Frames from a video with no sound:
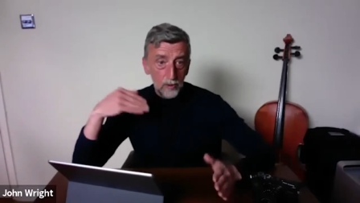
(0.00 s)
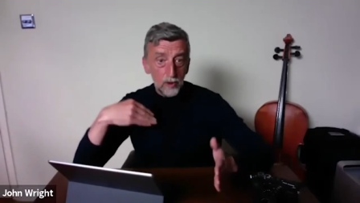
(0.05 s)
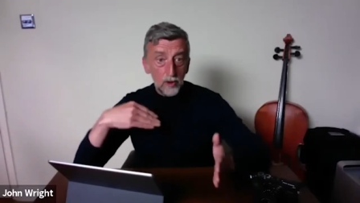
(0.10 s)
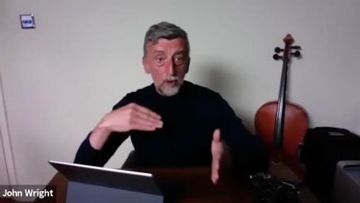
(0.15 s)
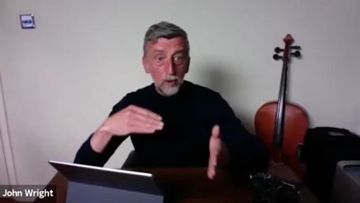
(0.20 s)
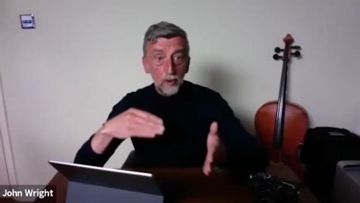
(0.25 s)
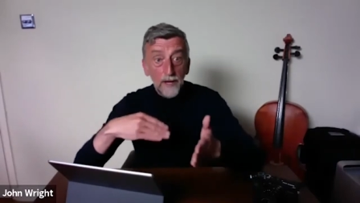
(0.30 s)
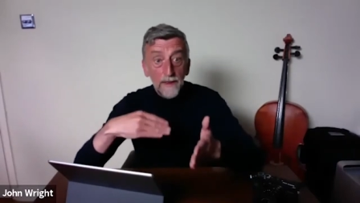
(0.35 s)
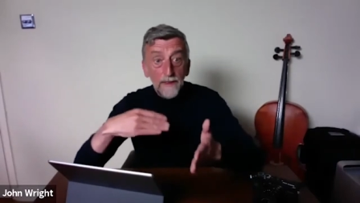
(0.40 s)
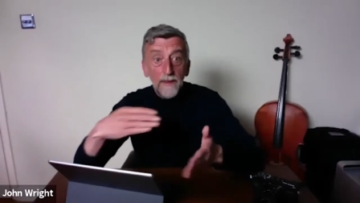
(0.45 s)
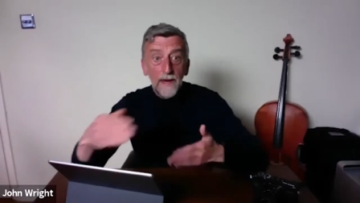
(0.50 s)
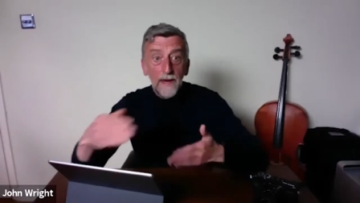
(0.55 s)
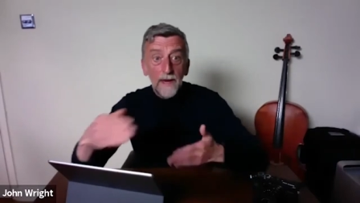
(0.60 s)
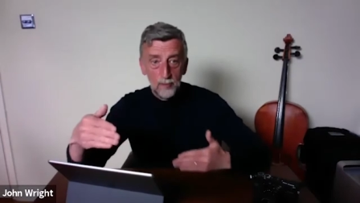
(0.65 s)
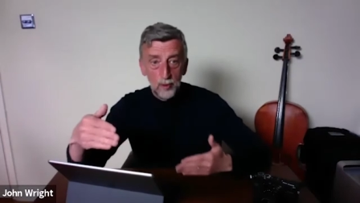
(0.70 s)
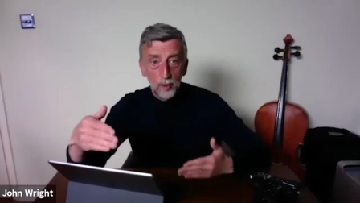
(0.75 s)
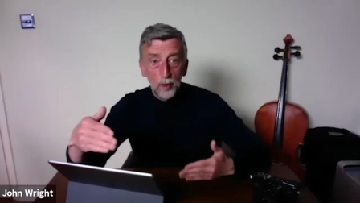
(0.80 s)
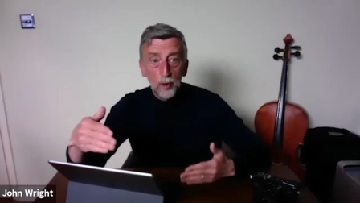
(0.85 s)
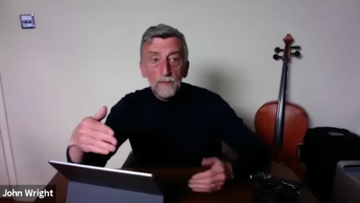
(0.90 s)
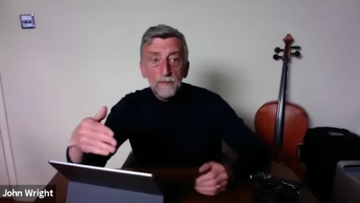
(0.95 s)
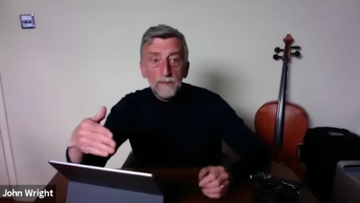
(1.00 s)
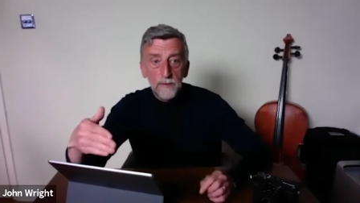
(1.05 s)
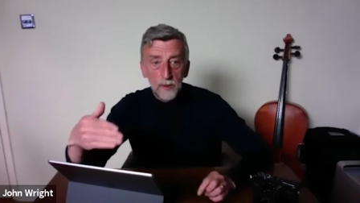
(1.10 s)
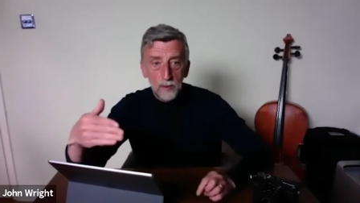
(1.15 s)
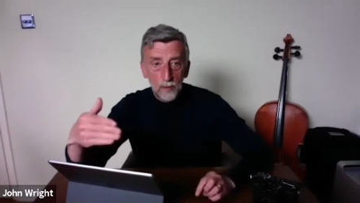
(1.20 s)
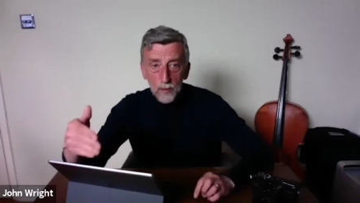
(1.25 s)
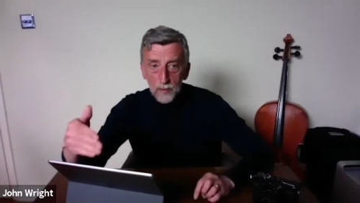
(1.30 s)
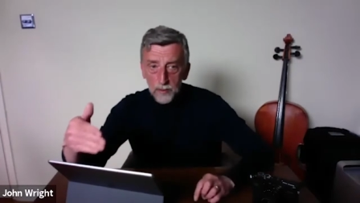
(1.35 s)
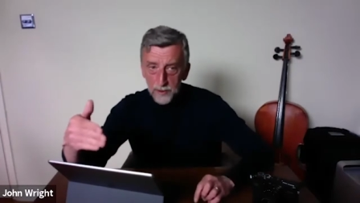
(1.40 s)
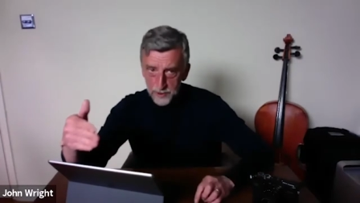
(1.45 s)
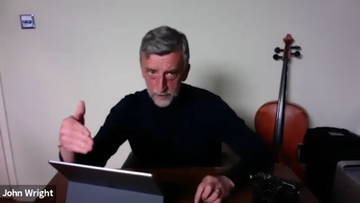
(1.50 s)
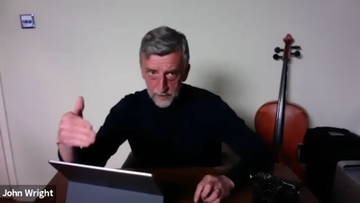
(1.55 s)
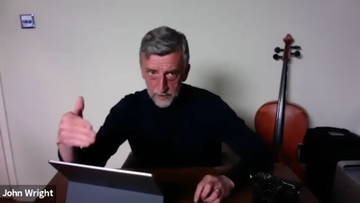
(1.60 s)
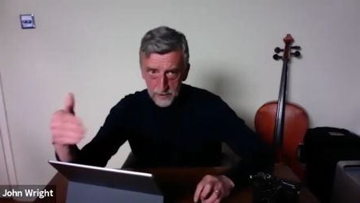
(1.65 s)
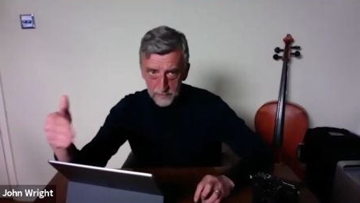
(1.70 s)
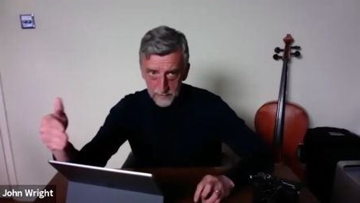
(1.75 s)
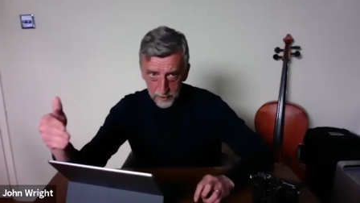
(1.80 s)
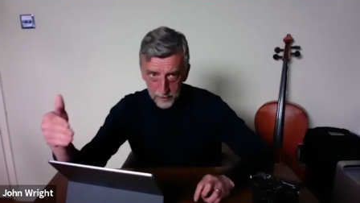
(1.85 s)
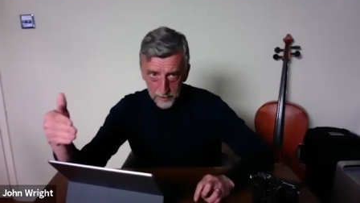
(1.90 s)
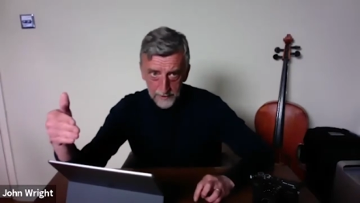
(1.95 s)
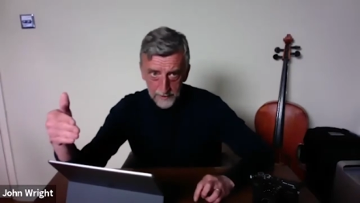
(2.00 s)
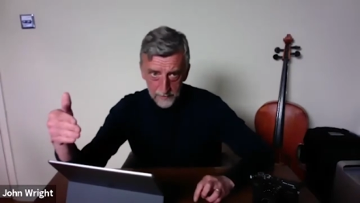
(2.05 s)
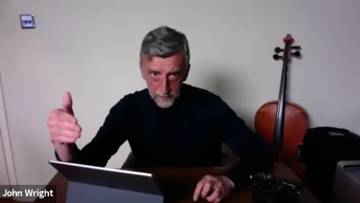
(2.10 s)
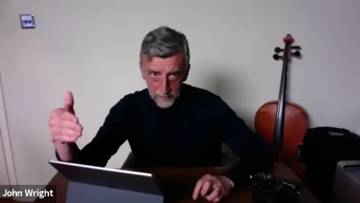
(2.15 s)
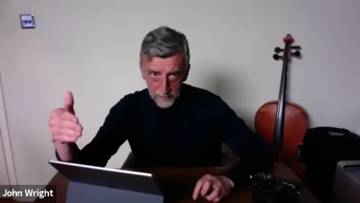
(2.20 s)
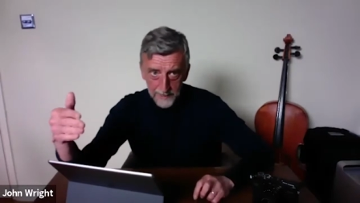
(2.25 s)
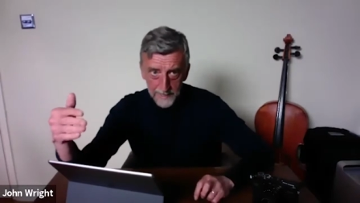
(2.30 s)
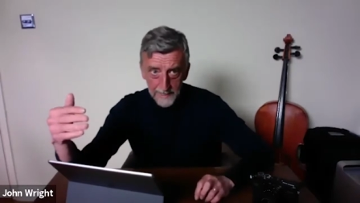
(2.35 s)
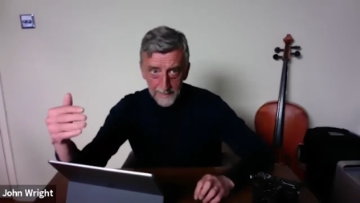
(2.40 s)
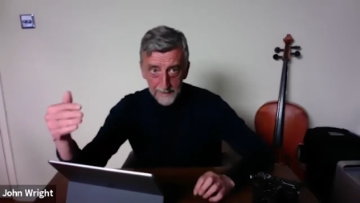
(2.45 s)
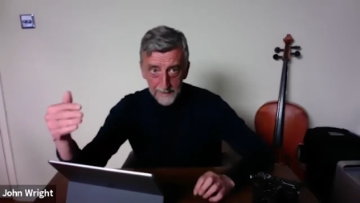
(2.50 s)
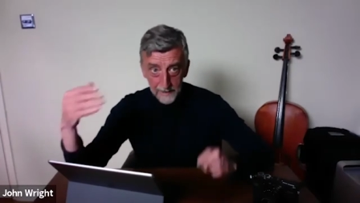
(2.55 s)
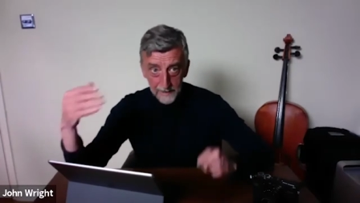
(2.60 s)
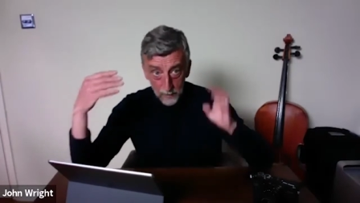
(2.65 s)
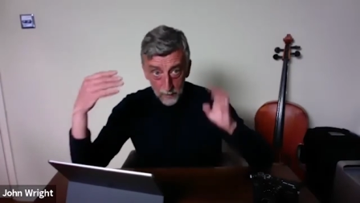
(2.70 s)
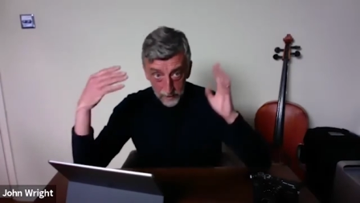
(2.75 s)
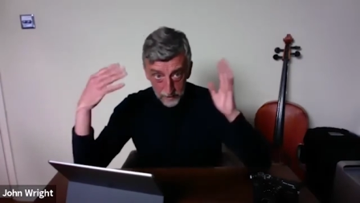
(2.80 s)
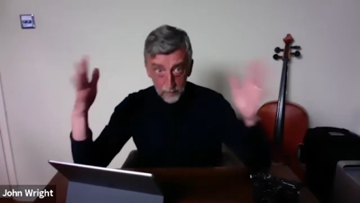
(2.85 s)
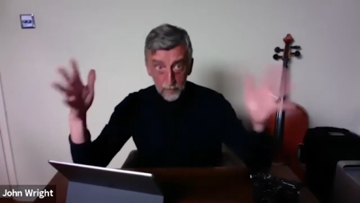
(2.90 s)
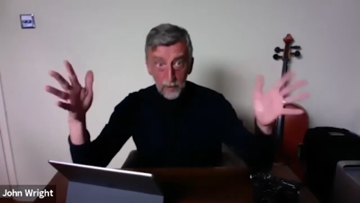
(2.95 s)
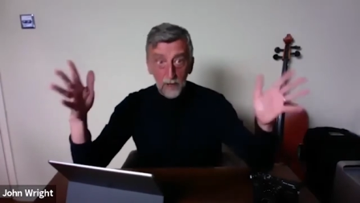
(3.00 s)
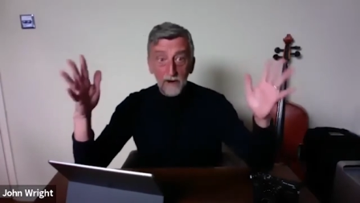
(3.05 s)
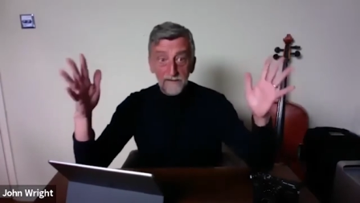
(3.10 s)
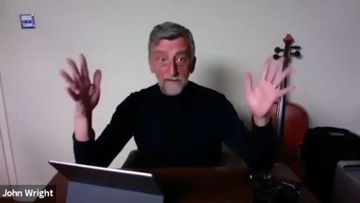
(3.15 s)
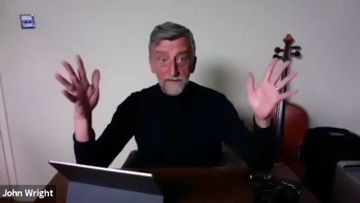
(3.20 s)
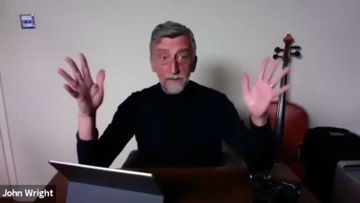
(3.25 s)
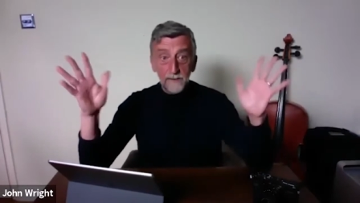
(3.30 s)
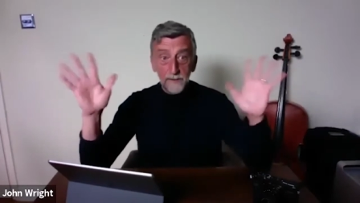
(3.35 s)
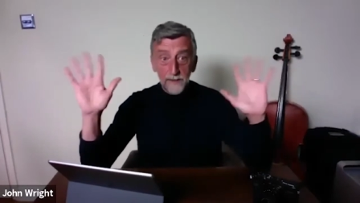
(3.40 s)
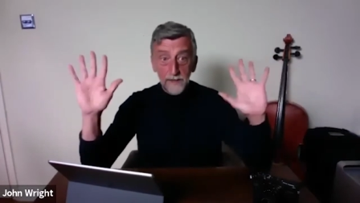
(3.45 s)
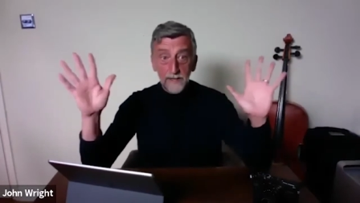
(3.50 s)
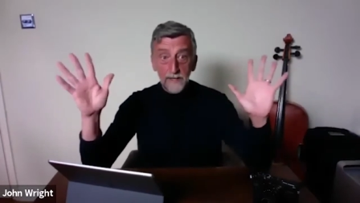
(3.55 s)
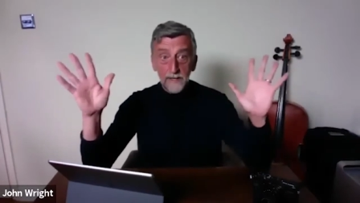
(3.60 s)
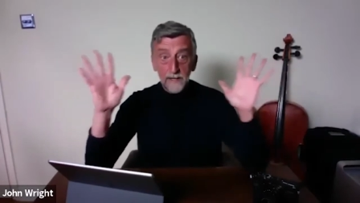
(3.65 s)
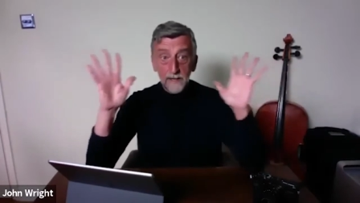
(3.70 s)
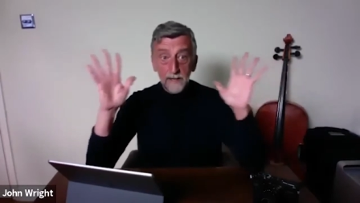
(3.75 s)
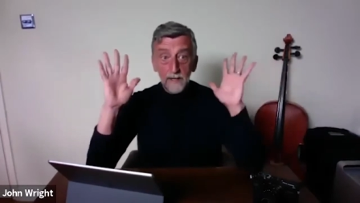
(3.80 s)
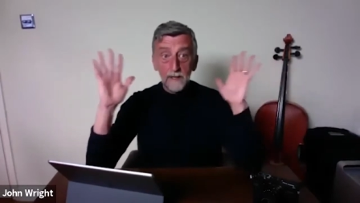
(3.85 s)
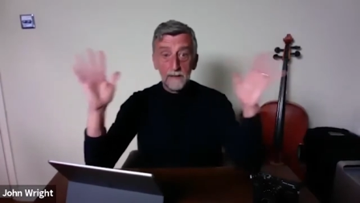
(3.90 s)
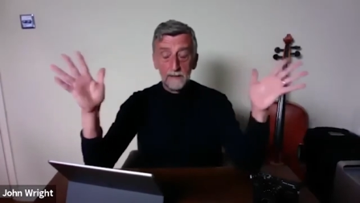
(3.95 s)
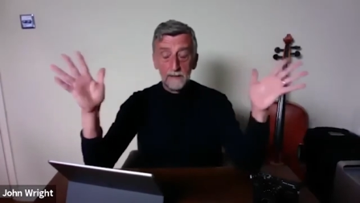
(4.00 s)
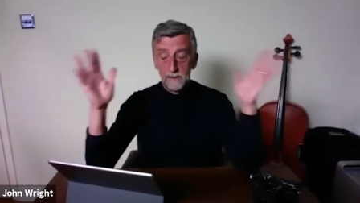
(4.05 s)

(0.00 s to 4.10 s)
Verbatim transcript: you're in that room that we were talking about a little bit earlier, where you have to be